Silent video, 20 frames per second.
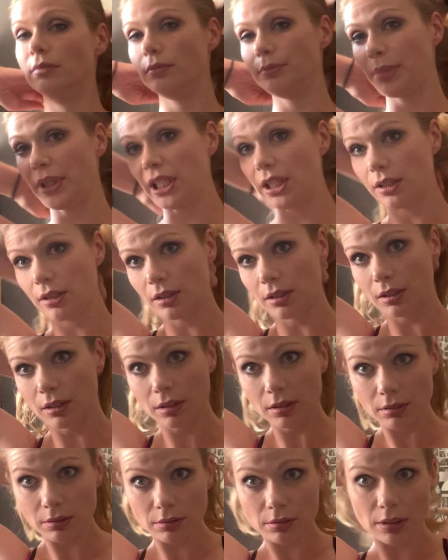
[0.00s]

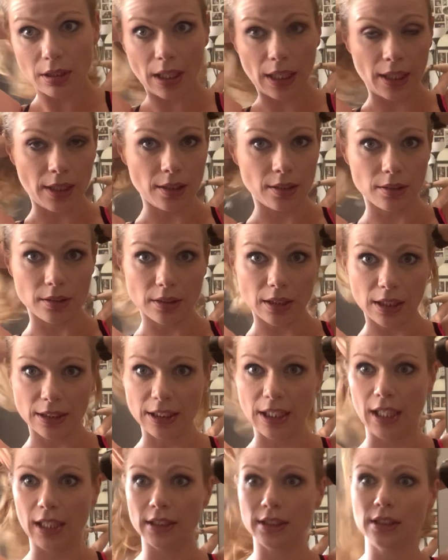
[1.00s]
pin and
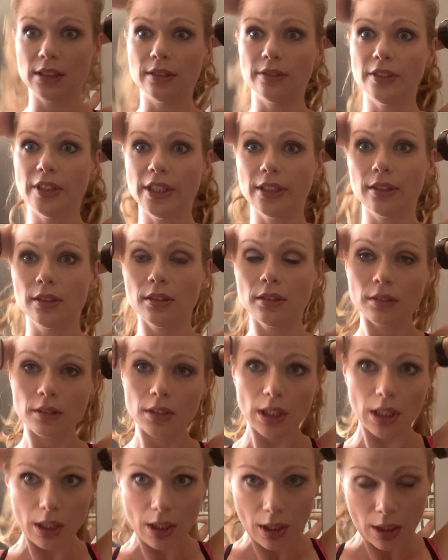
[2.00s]
attach the veil.
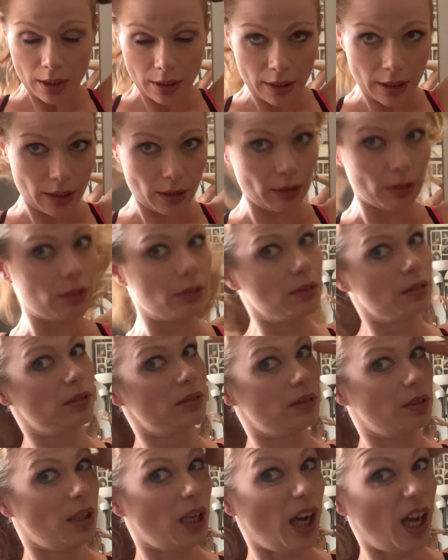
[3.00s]
Now,
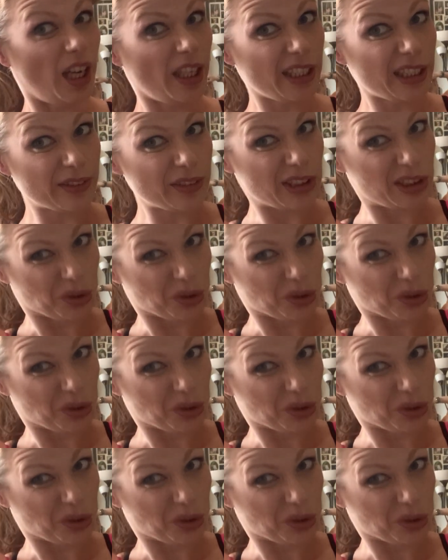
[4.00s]
I have an